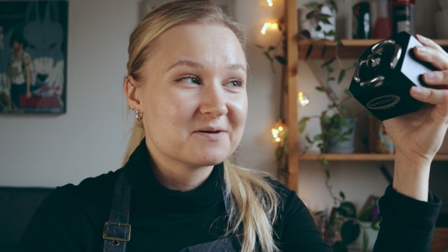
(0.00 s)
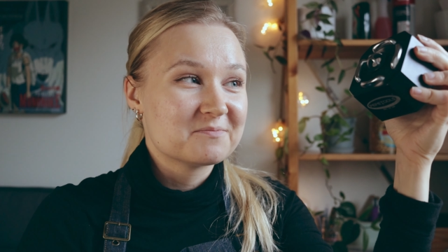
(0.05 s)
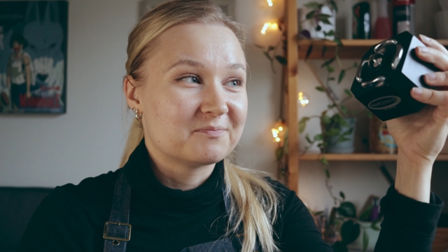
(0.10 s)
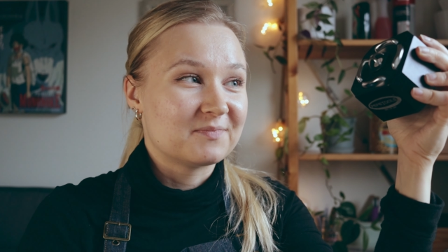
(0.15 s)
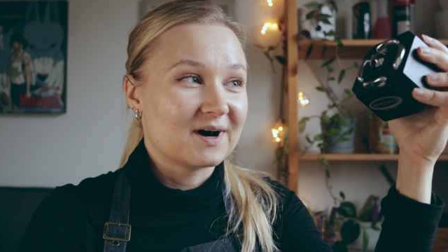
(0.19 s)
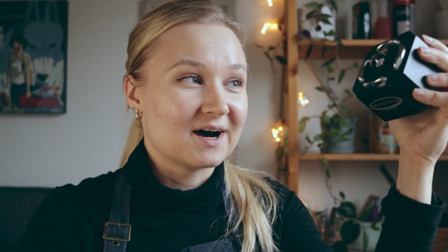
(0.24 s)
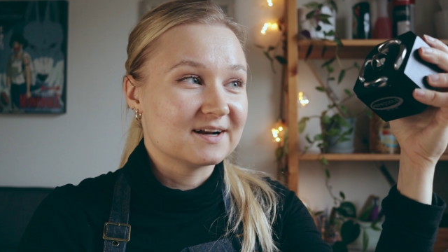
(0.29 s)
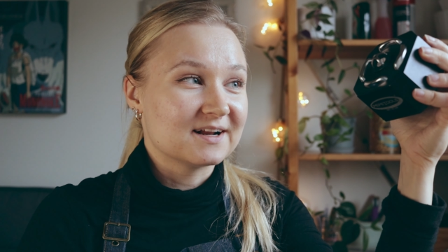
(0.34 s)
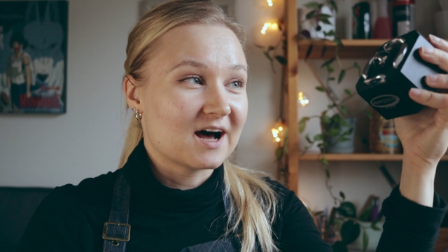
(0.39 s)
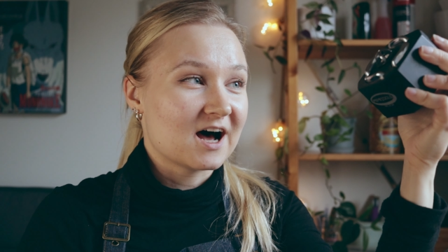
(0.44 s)

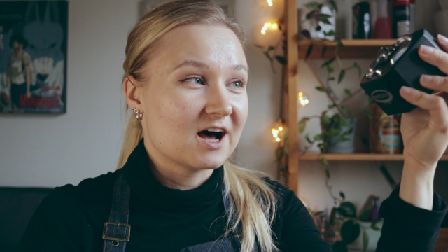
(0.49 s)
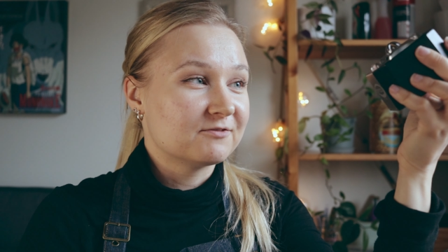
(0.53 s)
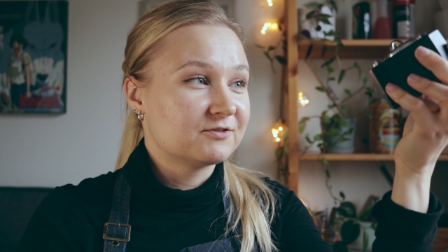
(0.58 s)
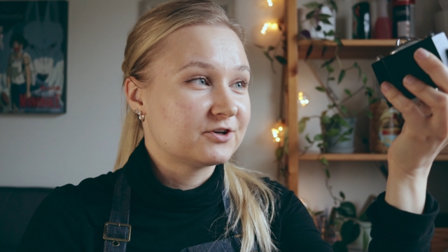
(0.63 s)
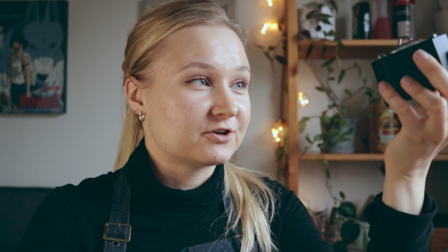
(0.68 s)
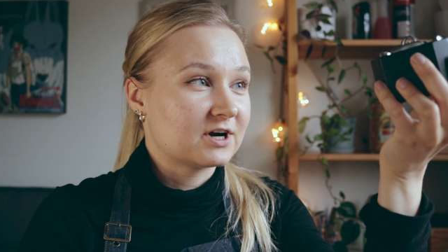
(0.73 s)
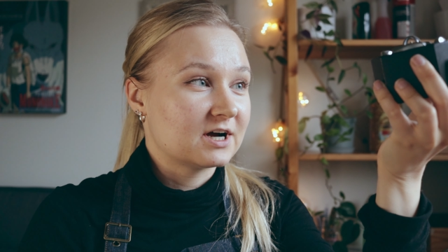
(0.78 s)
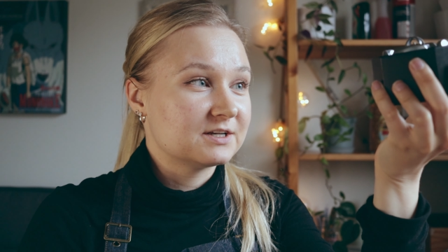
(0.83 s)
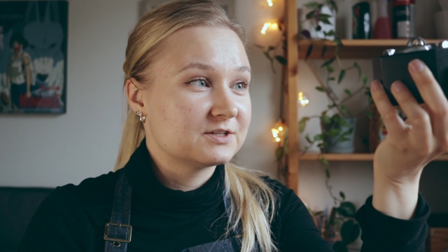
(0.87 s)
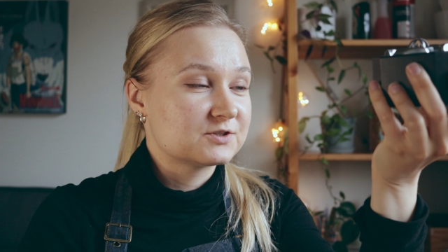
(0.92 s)
But I've
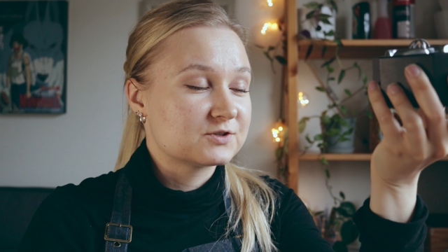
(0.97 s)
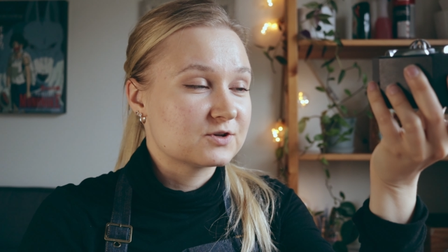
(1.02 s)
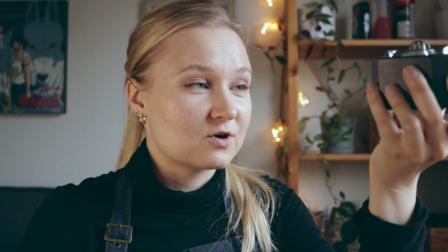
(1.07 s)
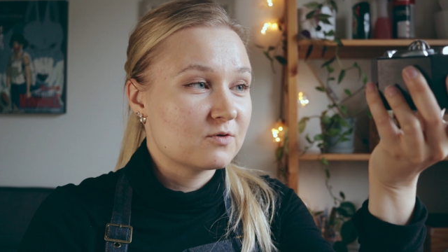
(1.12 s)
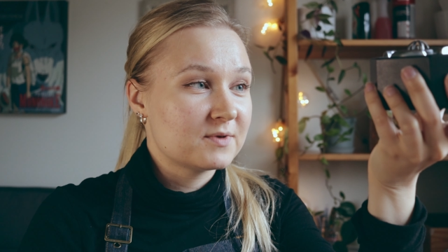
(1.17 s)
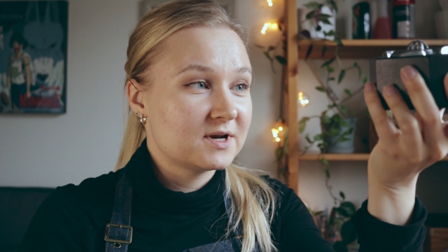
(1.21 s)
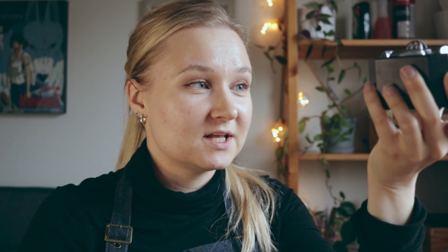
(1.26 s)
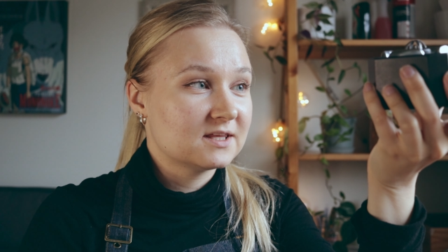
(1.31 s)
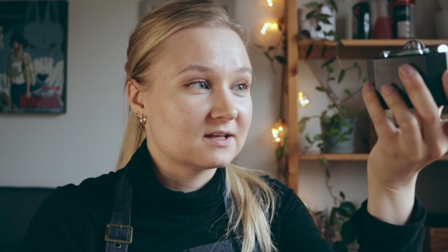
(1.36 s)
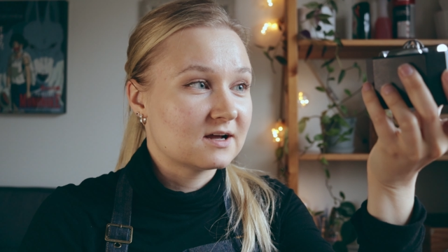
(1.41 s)
tried
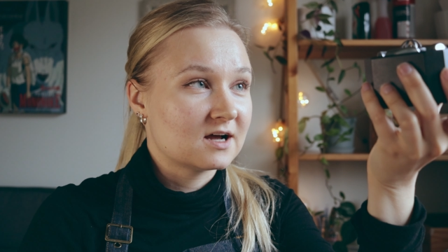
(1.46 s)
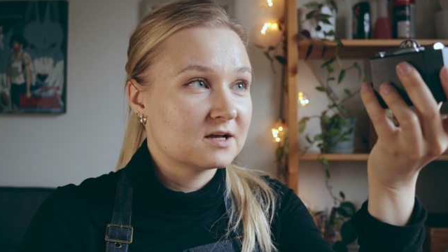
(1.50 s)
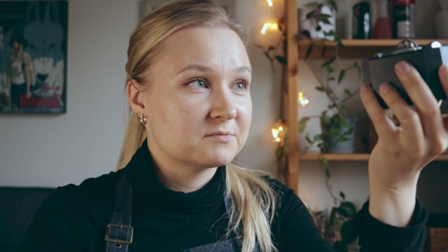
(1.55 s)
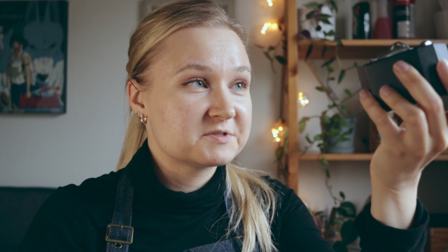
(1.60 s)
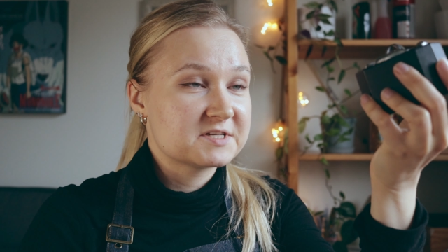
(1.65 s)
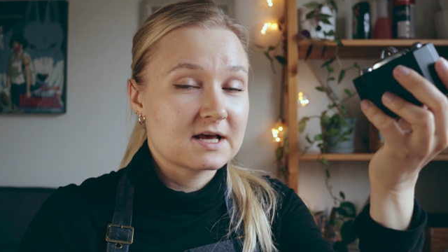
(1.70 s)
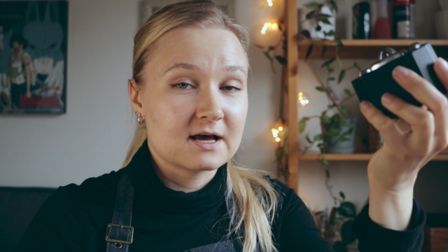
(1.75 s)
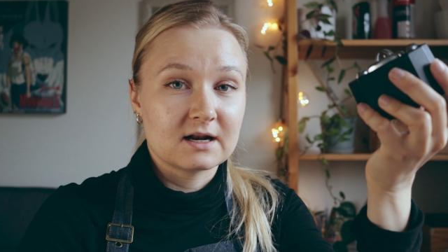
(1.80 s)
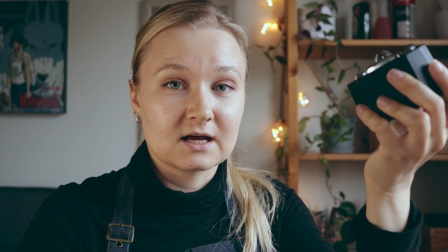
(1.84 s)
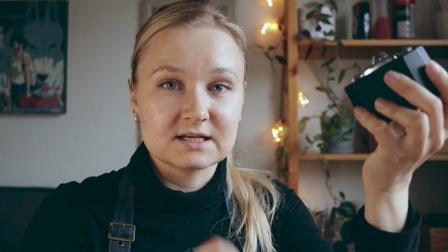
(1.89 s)
so many
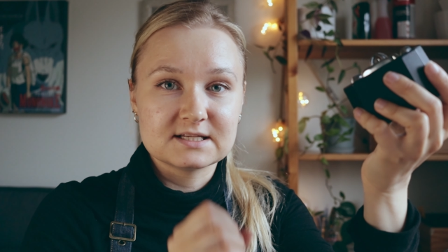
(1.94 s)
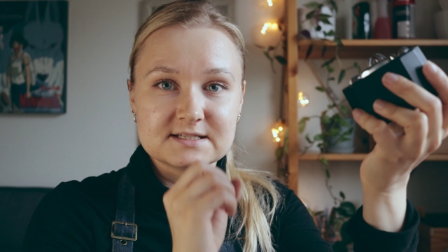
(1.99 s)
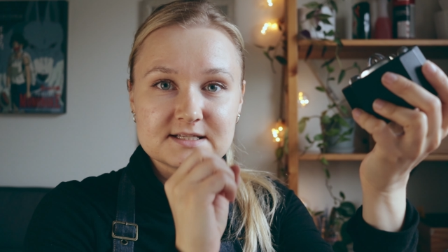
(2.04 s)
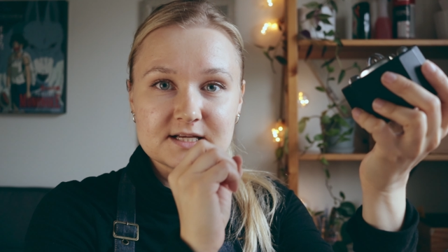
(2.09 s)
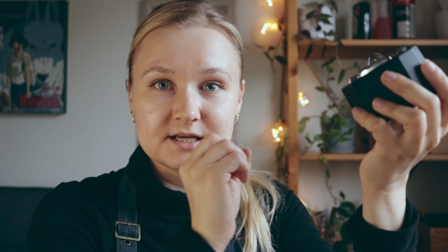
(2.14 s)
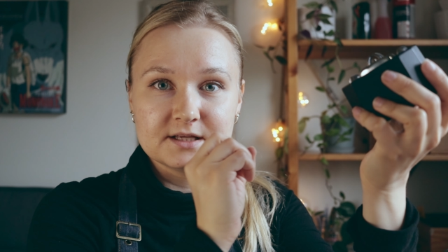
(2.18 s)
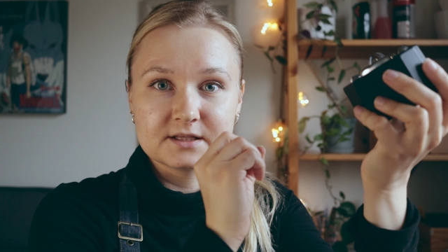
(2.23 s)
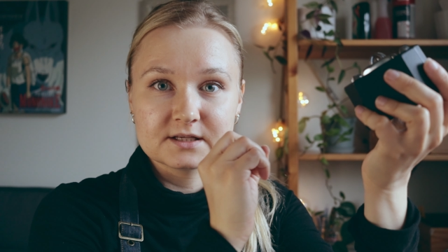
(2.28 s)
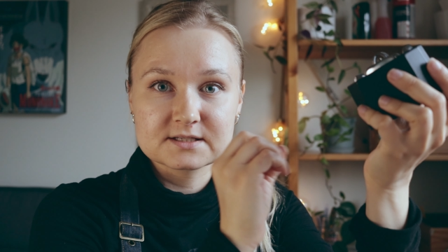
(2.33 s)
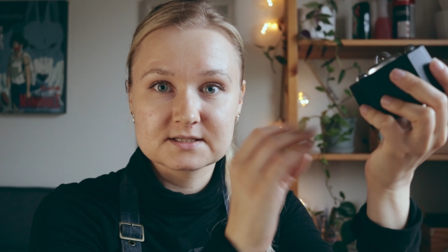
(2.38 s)
times and I
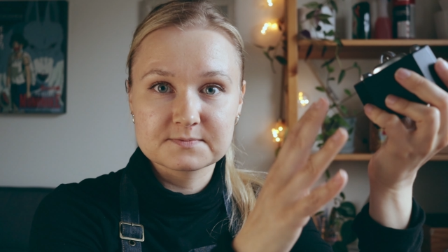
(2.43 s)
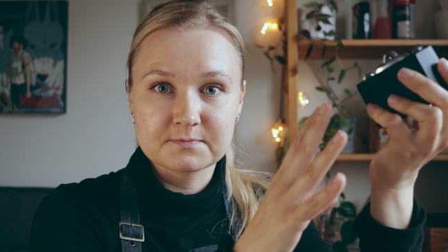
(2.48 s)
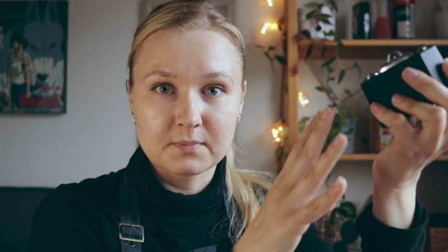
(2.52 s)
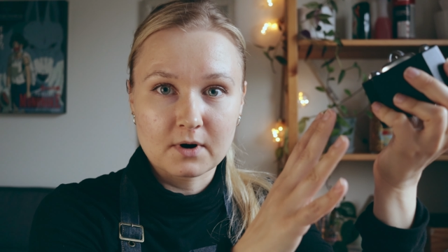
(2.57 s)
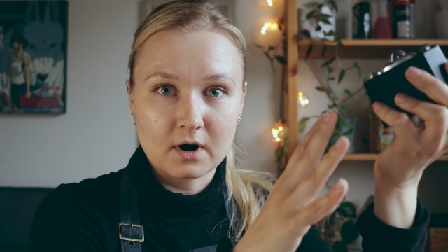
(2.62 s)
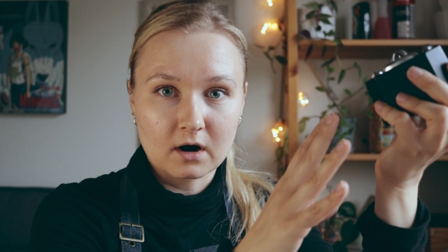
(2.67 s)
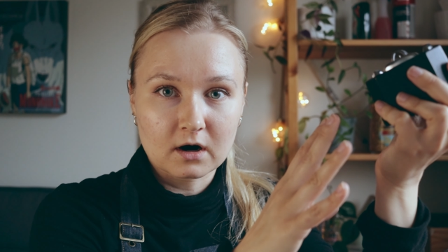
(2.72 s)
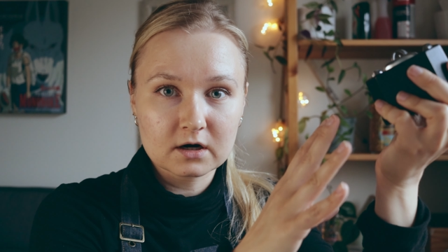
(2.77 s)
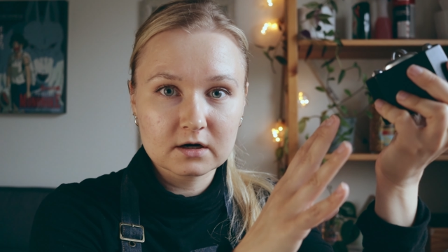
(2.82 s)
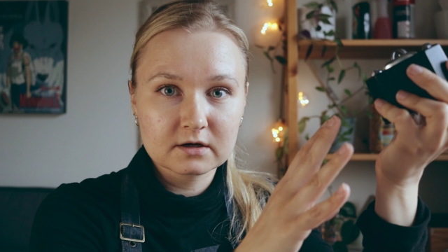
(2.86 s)
see the
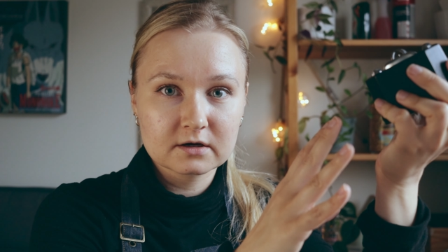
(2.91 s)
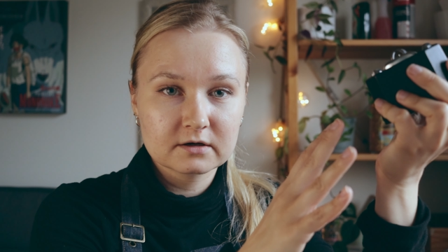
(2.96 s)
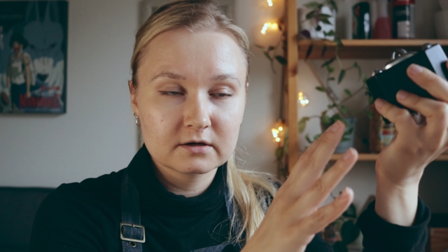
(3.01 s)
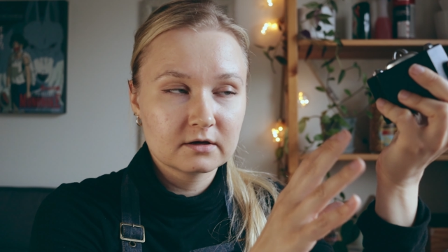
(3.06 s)
spark.